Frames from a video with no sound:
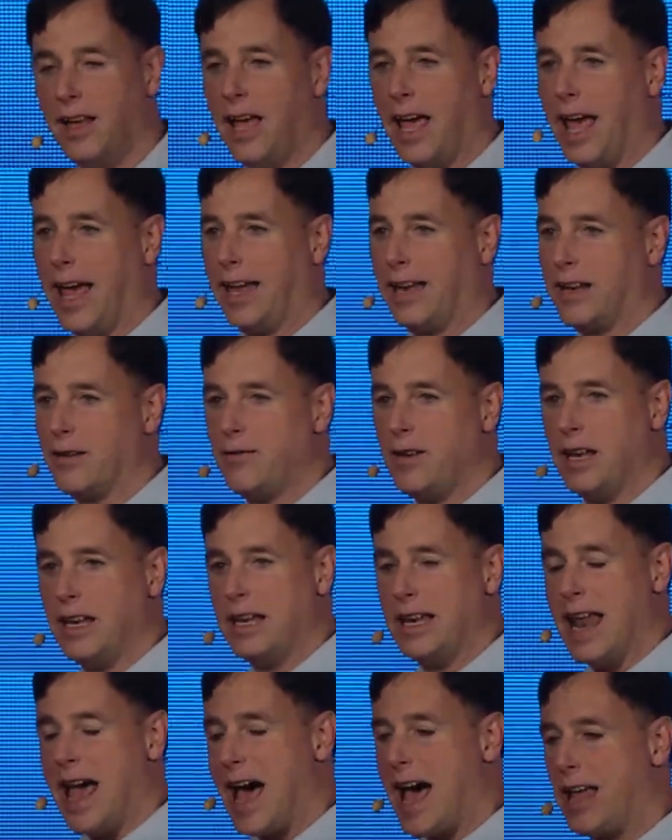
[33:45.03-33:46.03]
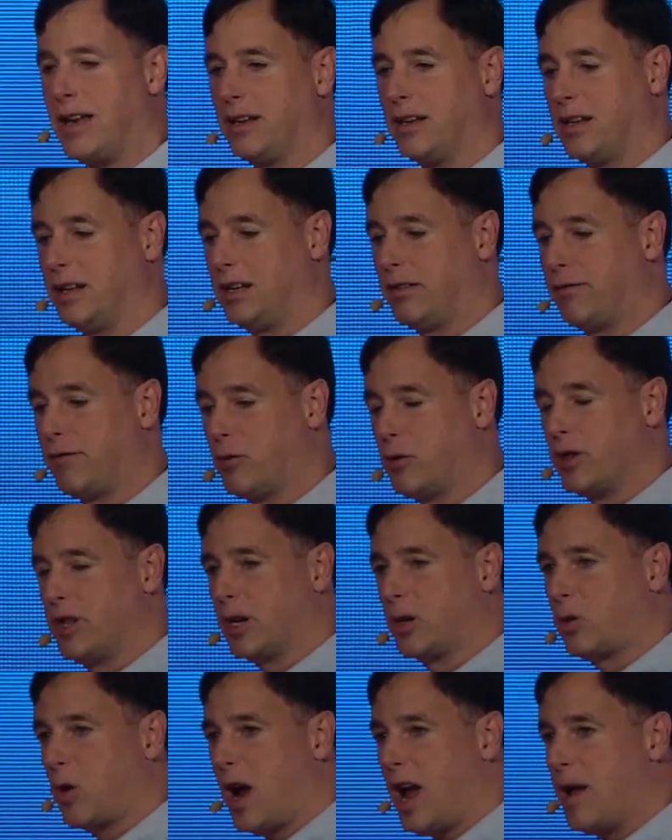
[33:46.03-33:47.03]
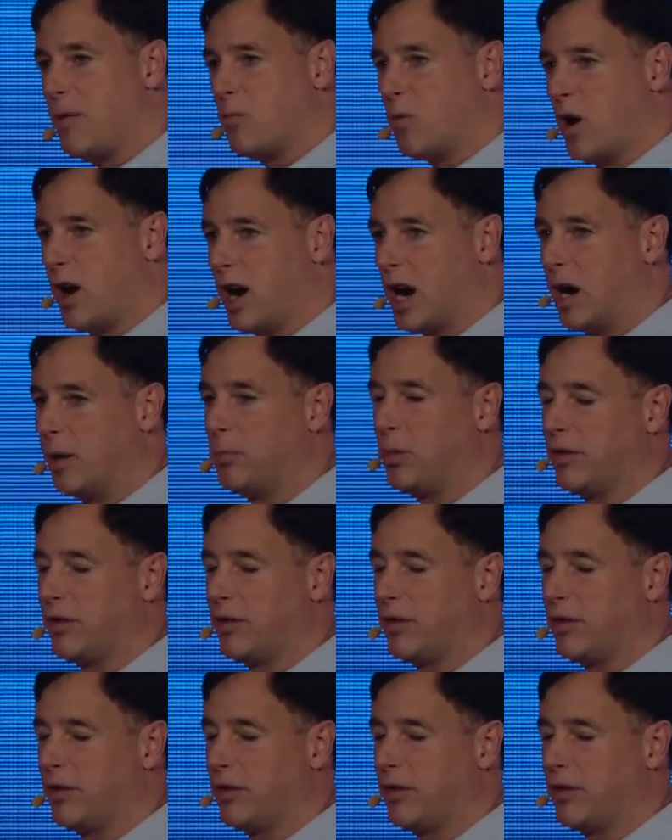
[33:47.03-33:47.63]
and not for the crimeware,